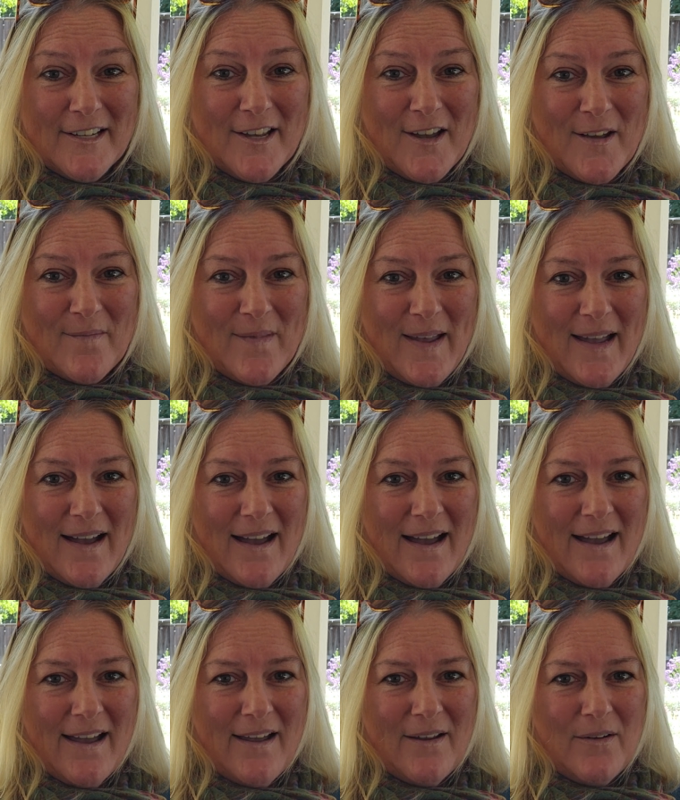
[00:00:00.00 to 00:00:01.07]
that caught my
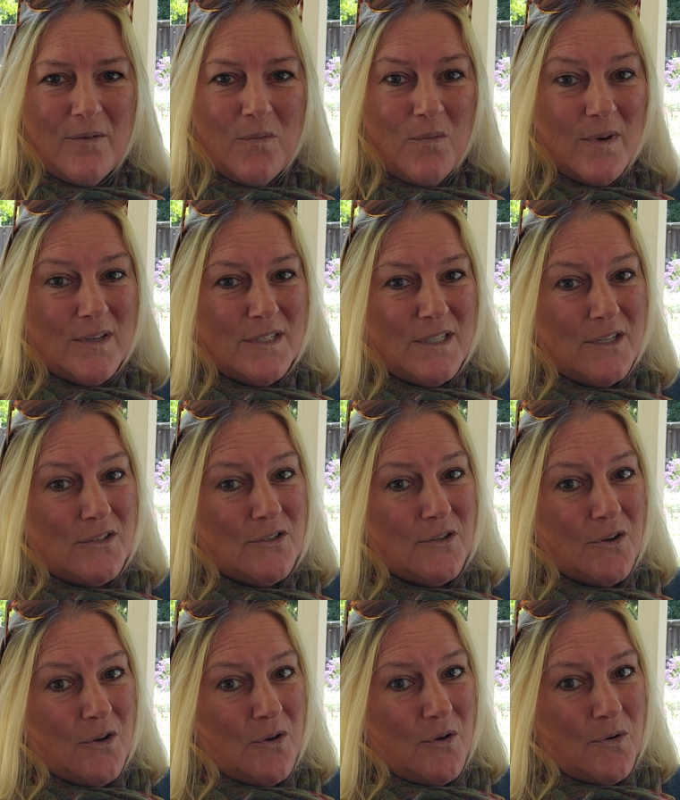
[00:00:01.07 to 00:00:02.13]
eye was this
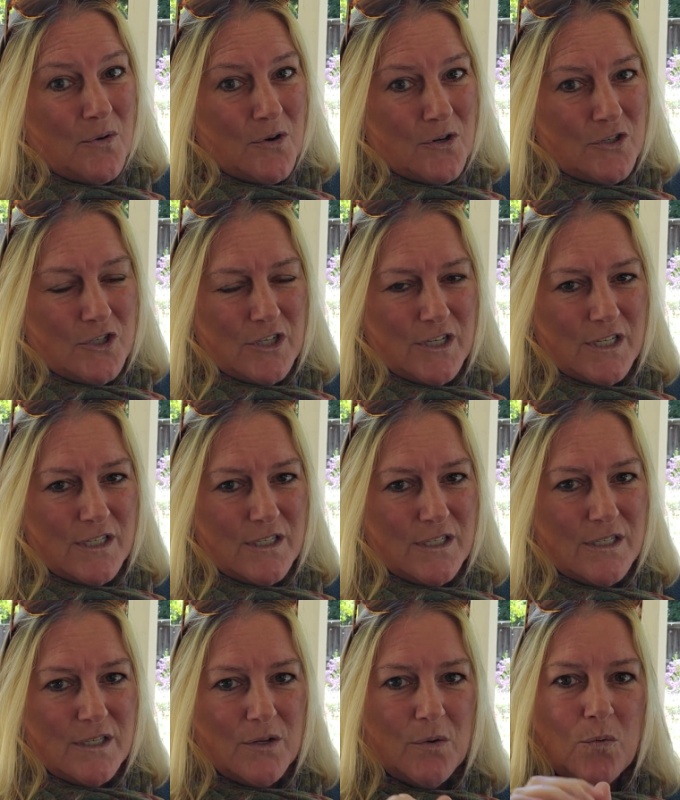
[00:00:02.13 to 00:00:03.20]

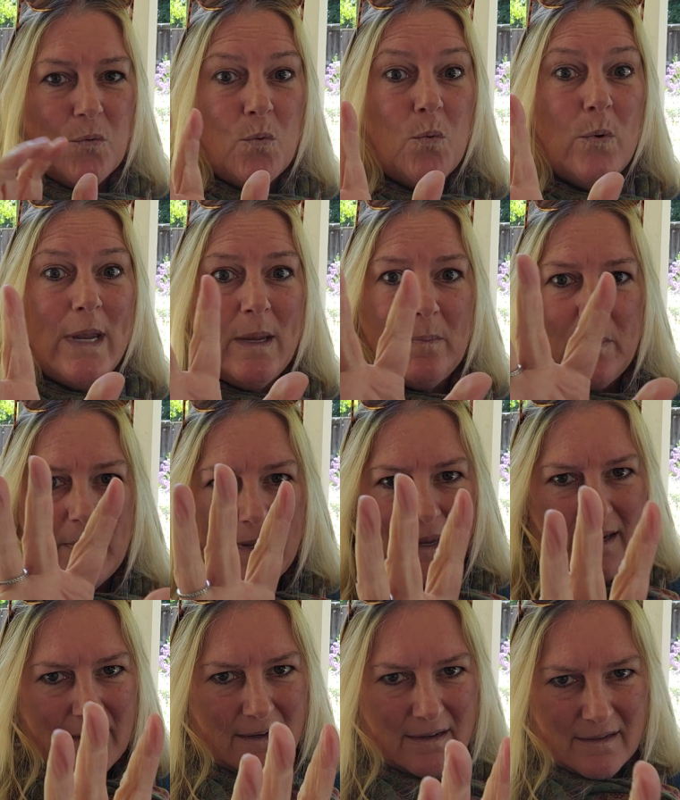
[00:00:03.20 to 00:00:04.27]
gorgeous
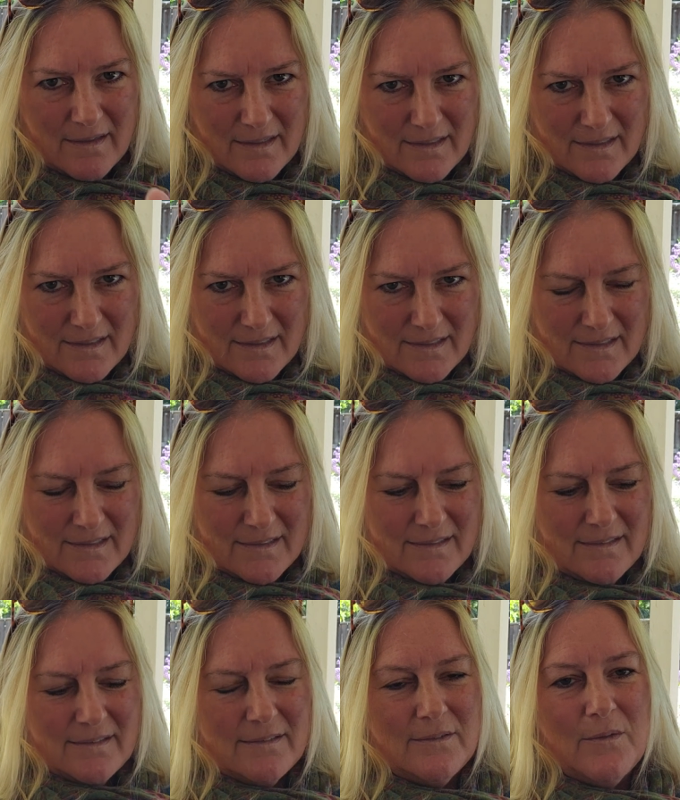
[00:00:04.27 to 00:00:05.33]
weeping,
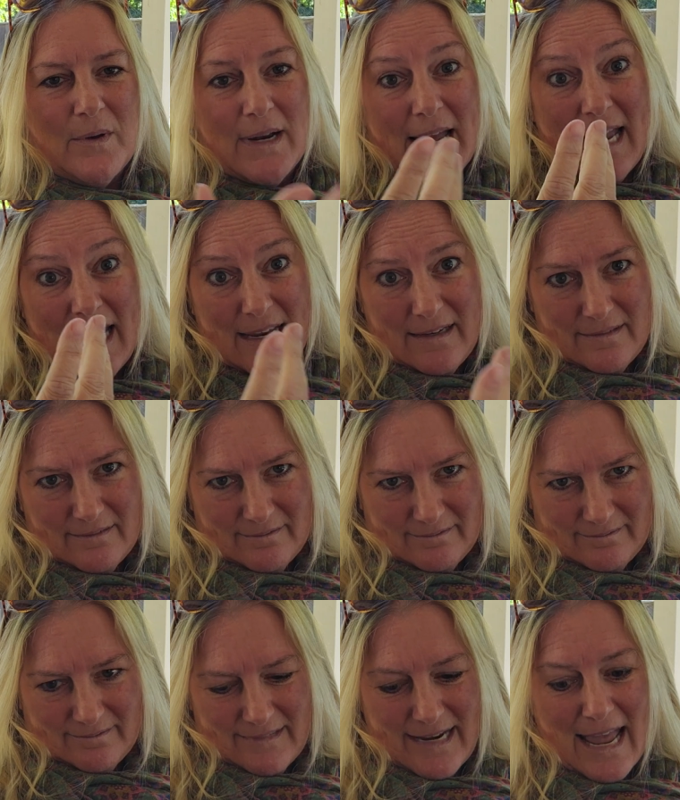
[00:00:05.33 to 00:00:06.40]
what I
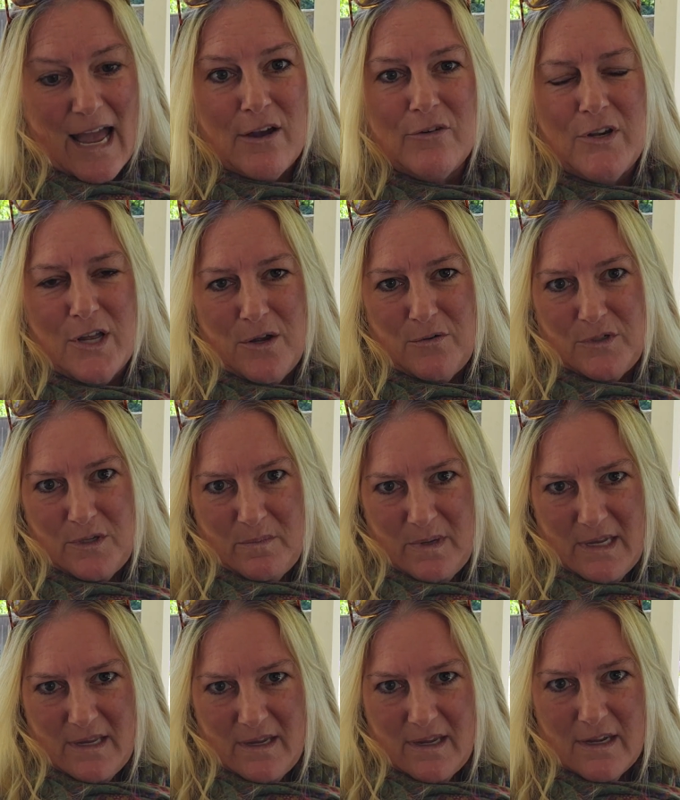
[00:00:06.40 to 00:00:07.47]
now know to
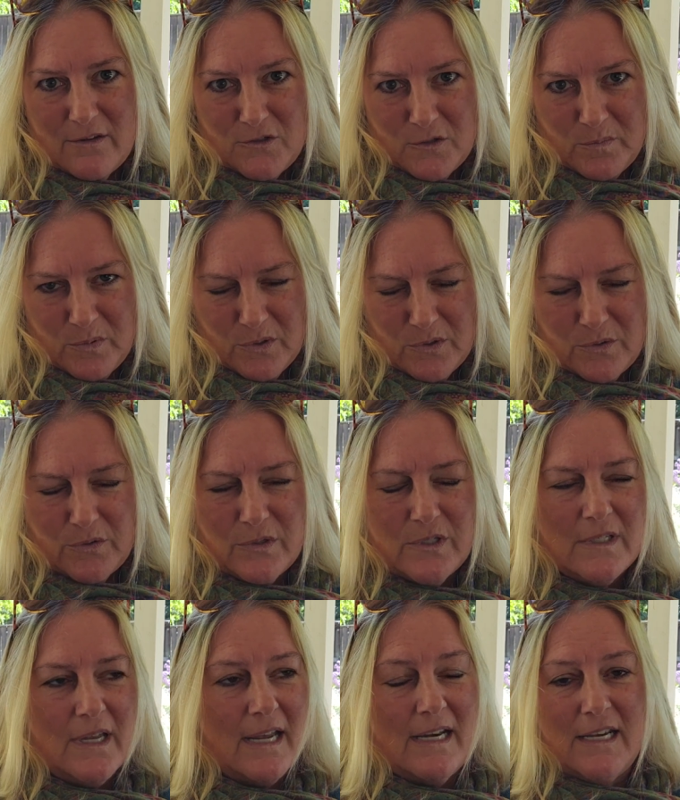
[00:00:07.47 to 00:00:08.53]
be a
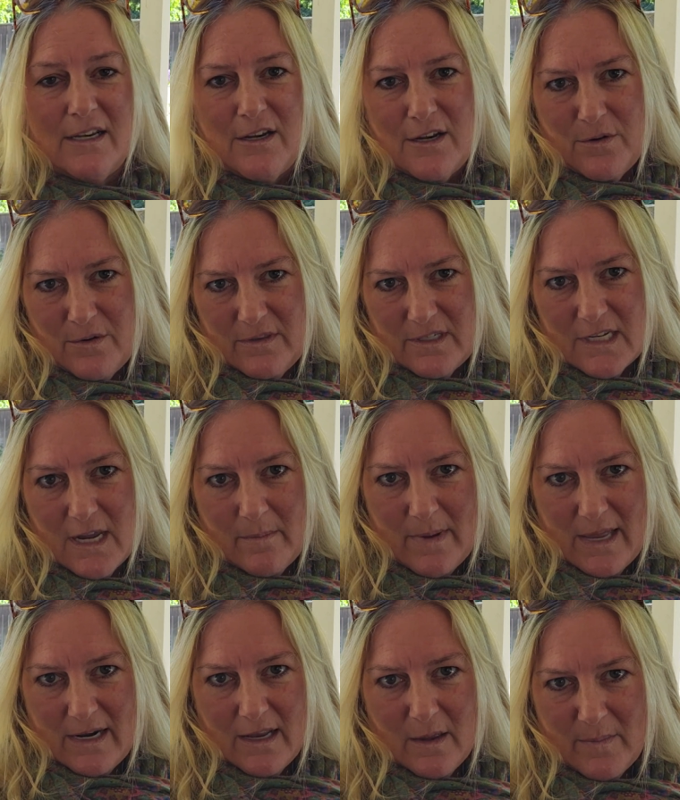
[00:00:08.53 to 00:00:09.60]
spruce. I didn't know at the time. I
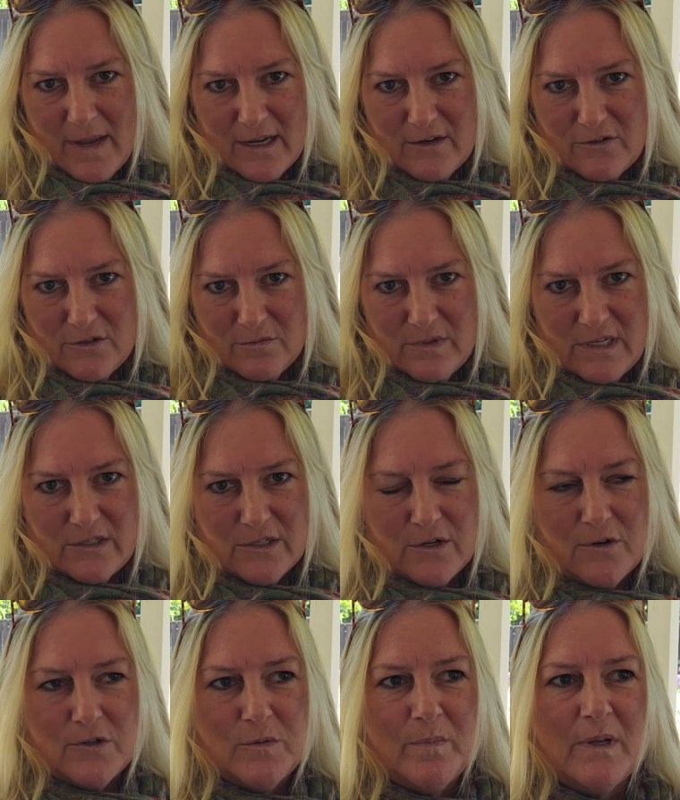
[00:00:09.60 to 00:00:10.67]
had to come back and do
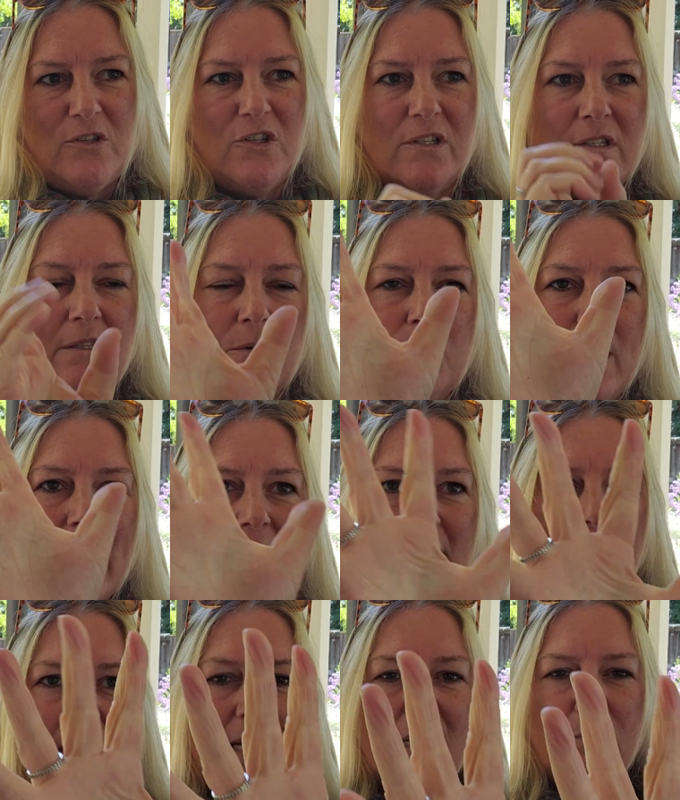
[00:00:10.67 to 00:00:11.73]
research, but just the way
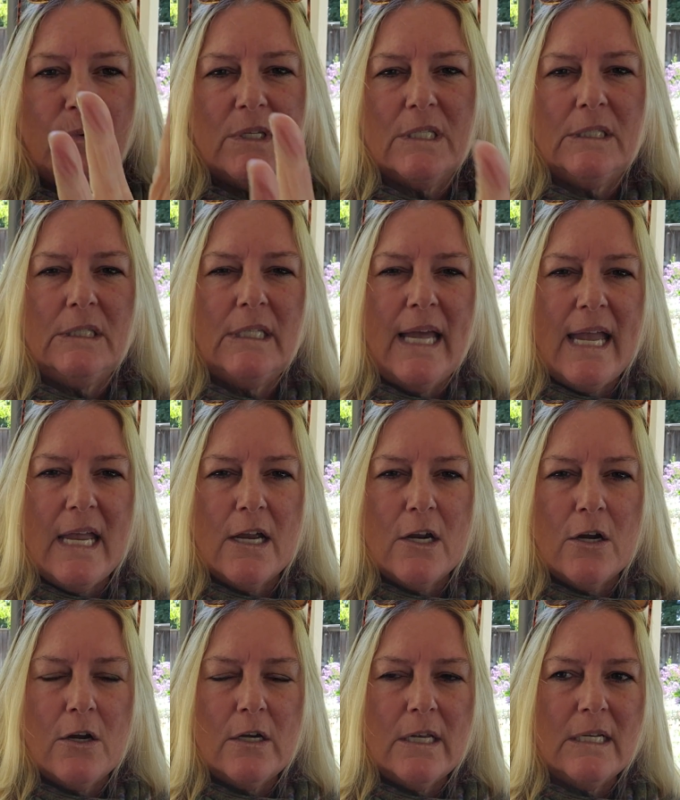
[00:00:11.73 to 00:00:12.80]
that it was
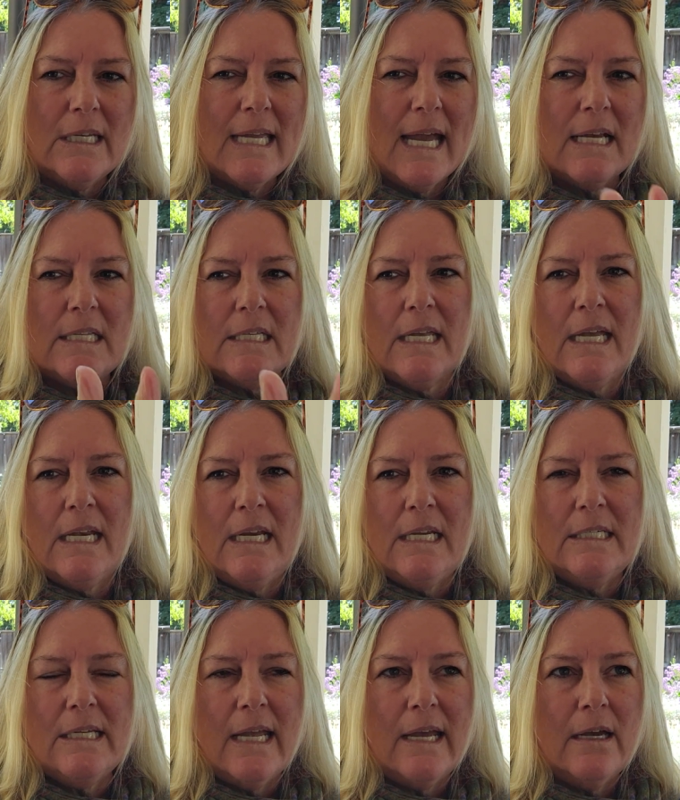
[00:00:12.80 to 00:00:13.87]
layered and
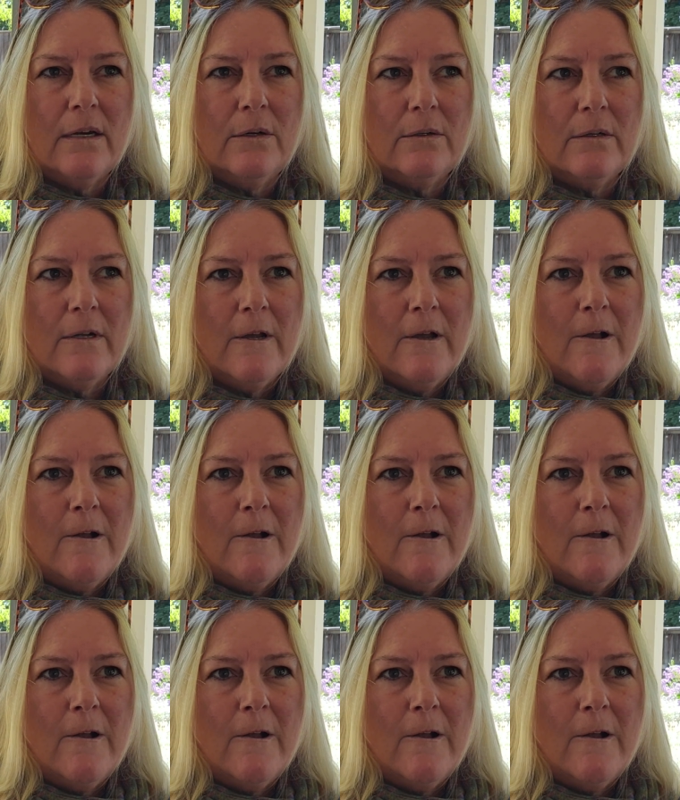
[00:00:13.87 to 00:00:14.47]
cascading down,